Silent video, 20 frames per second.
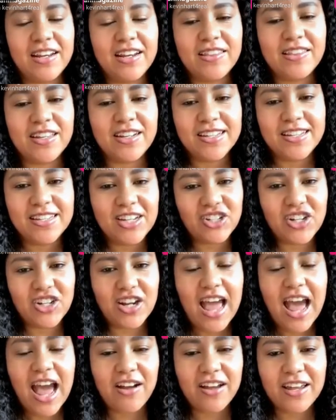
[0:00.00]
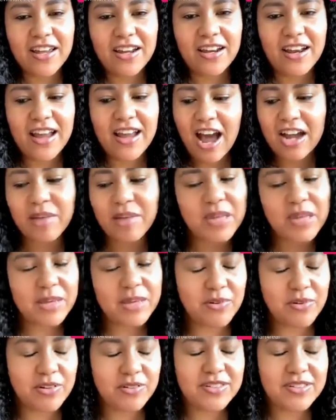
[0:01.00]
the decision? How can
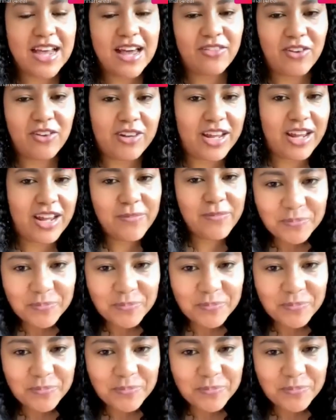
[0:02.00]
people download it?